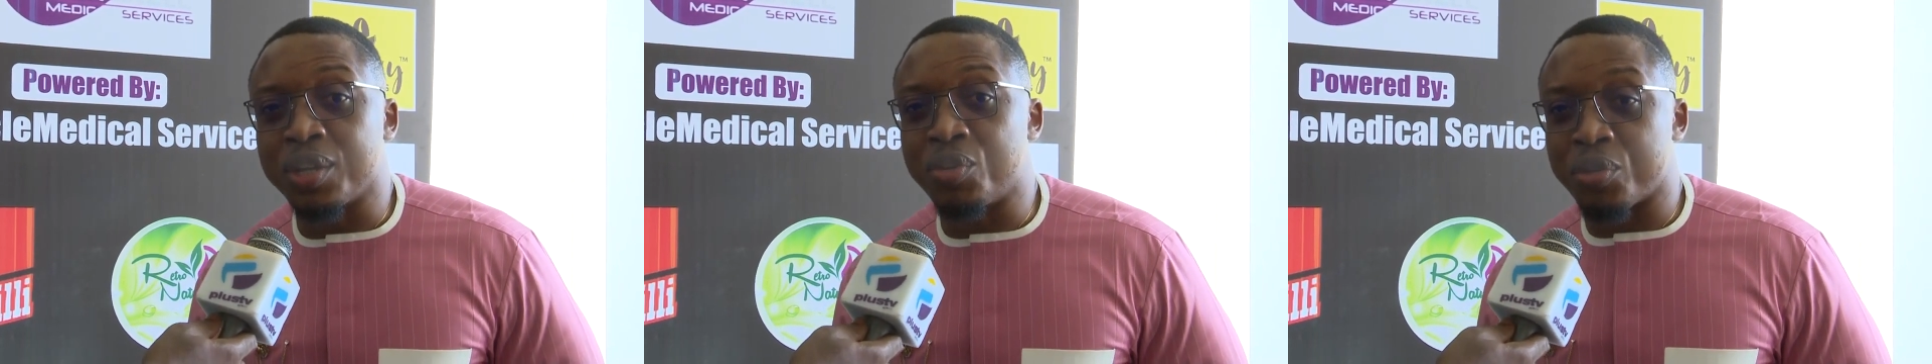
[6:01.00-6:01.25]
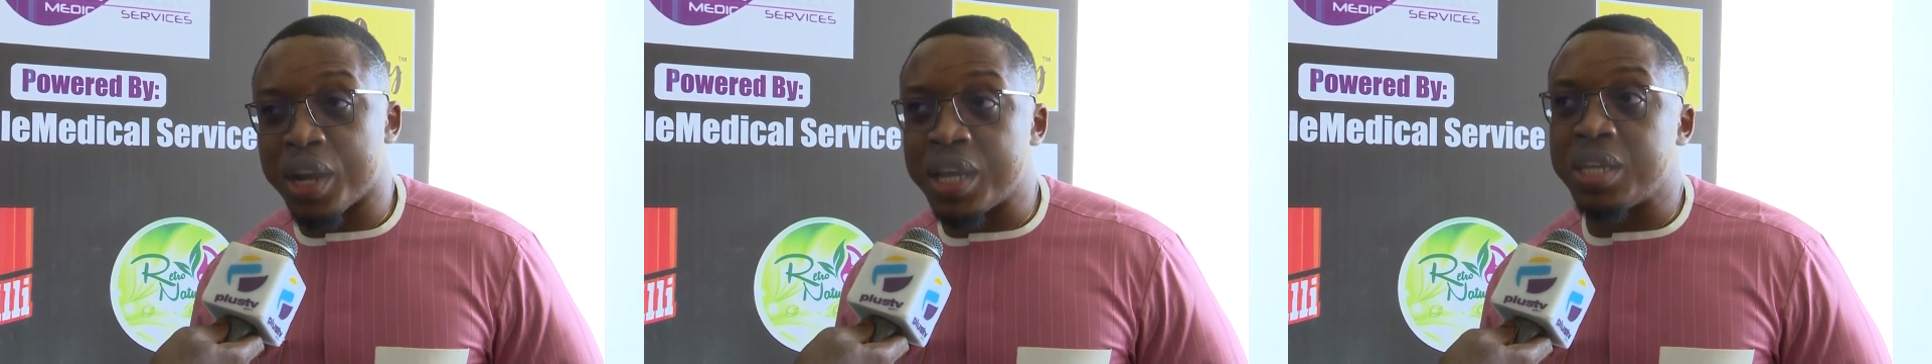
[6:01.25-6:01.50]

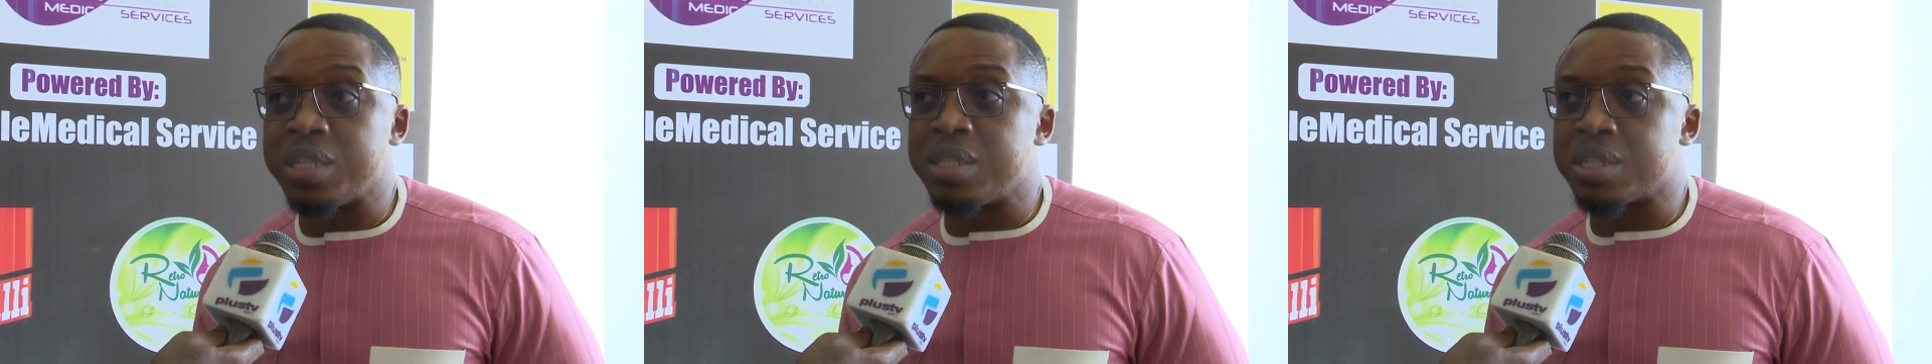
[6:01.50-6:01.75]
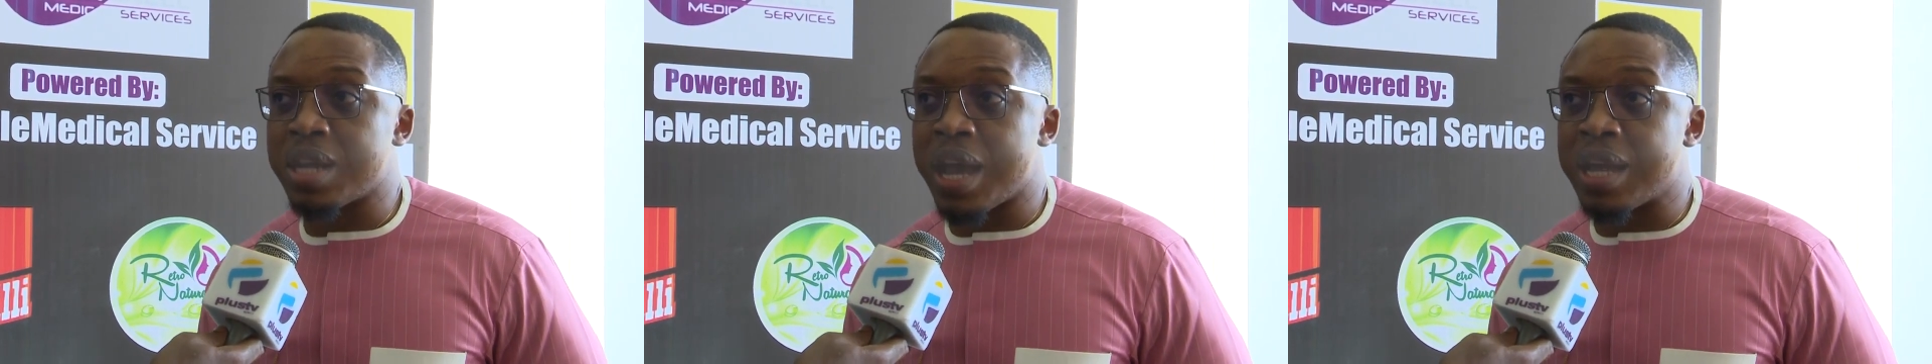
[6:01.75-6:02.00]

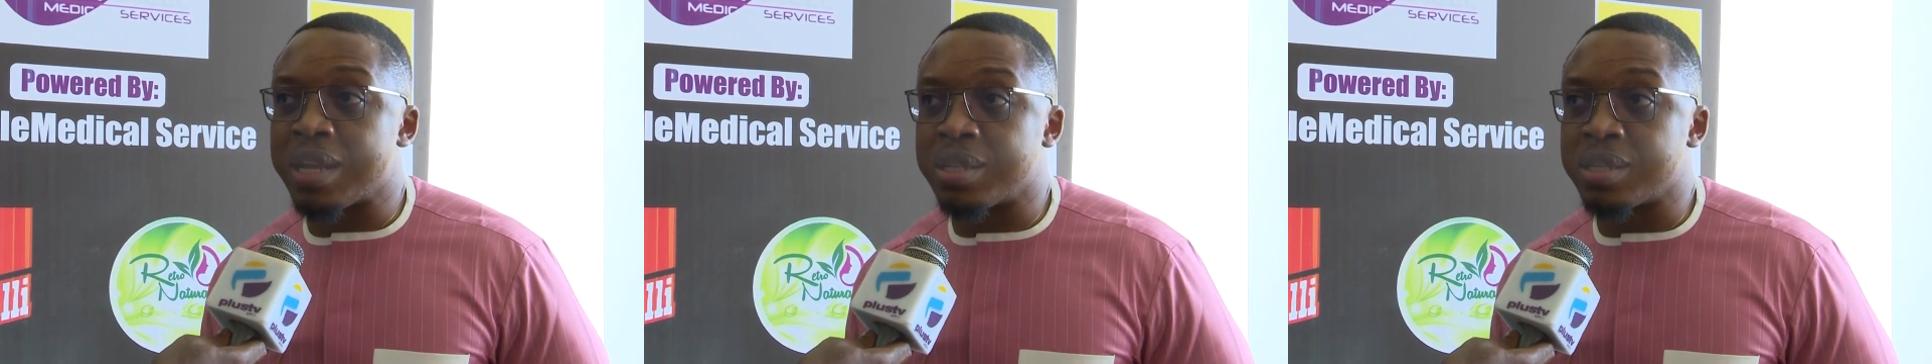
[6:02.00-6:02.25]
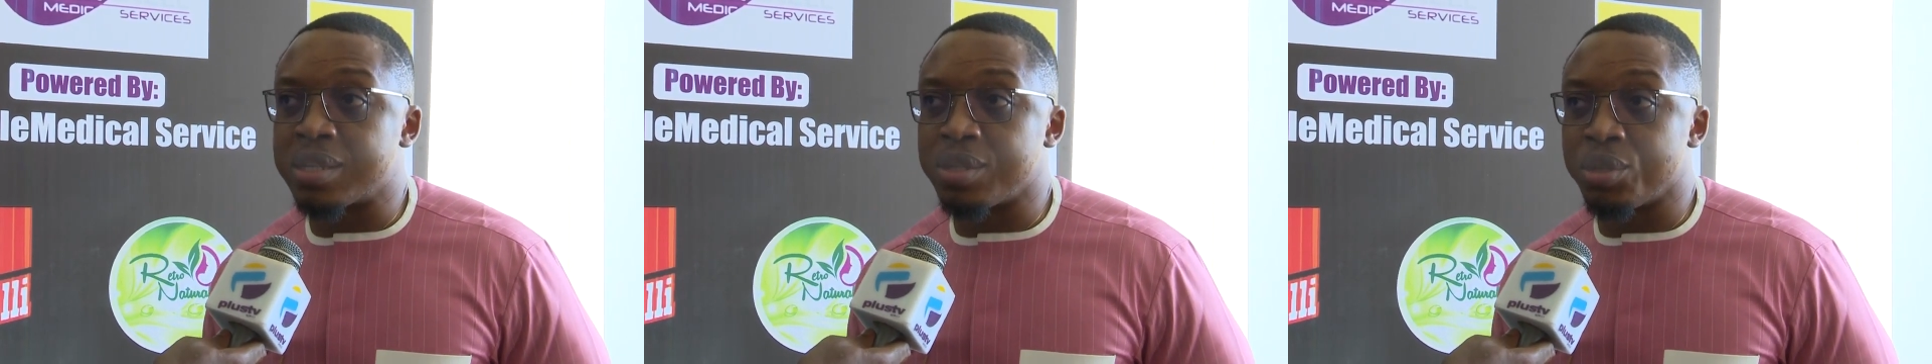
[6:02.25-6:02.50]
grade
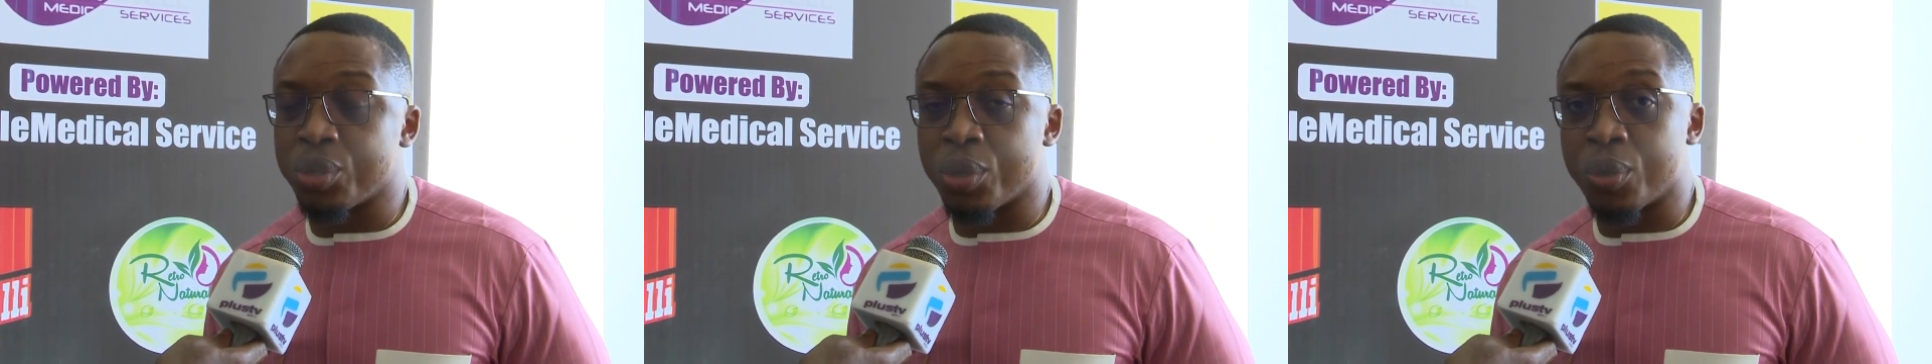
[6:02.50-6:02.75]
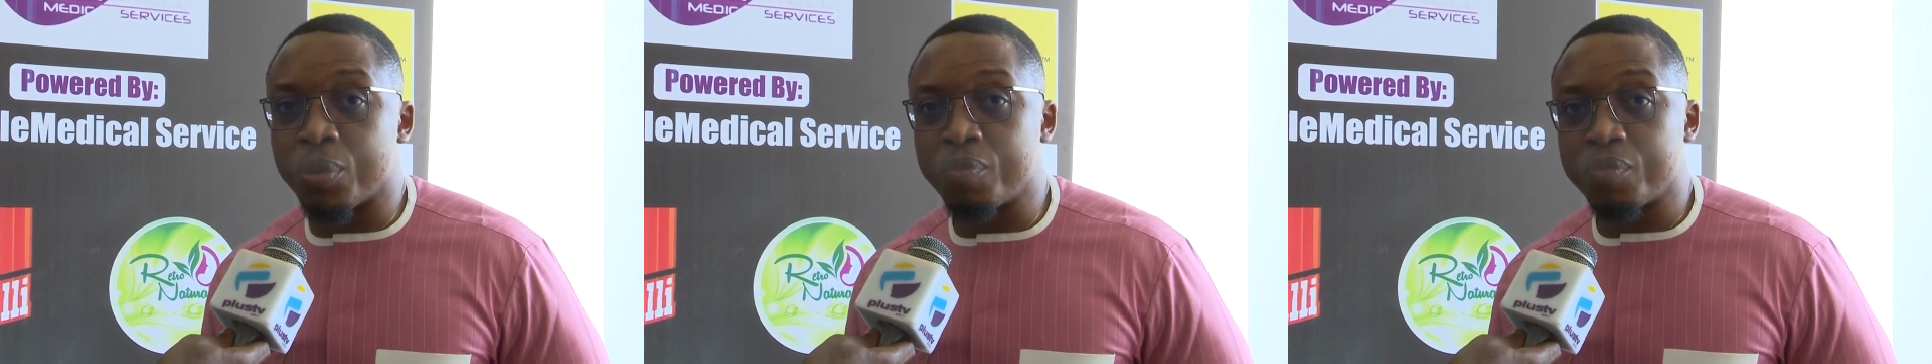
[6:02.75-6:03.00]
and, you
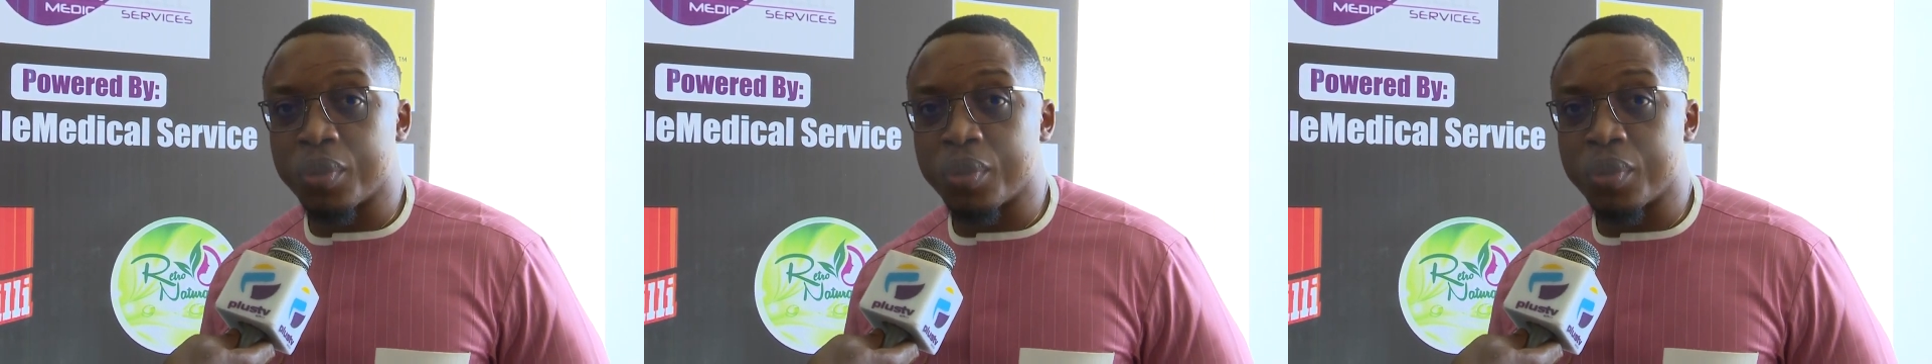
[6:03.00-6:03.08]
know,